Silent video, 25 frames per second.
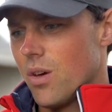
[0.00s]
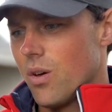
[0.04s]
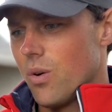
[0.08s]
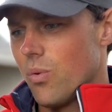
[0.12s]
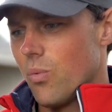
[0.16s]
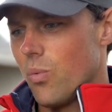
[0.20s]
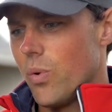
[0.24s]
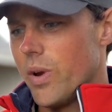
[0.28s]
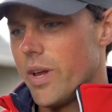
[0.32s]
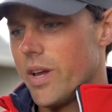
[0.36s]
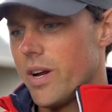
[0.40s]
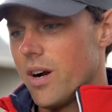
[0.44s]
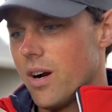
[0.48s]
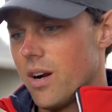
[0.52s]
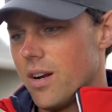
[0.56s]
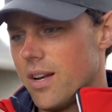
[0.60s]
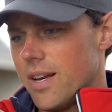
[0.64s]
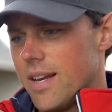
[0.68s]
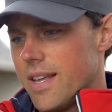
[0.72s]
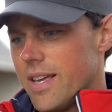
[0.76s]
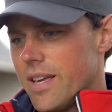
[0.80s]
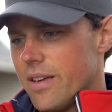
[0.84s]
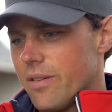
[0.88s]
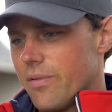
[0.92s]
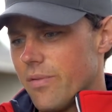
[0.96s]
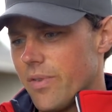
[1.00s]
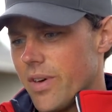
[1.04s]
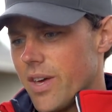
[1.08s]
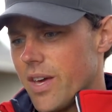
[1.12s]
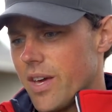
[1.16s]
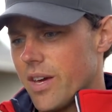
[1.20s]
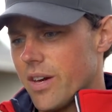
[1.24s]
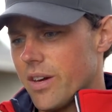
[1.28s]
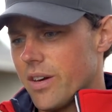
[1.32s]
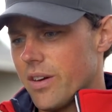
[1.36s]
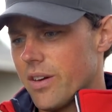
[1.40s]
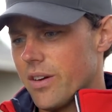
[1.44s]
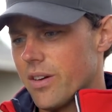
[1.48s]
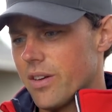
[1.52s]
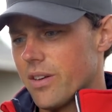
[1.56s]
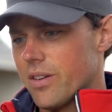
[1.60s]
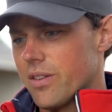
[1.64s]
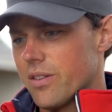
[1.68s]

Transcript: We are leaving.